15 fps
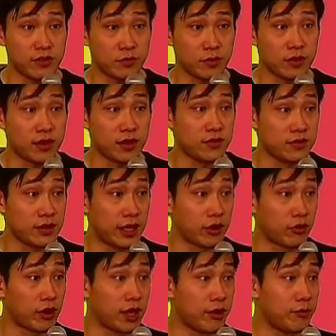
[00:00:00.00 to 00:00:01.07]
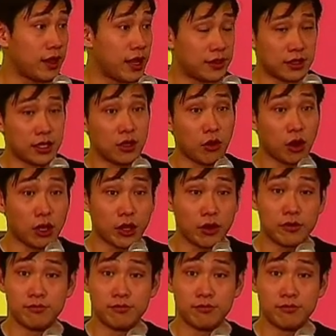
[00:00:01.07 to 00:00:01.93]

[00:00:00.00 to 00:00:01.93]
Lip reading: with us in Telegram at the QR code.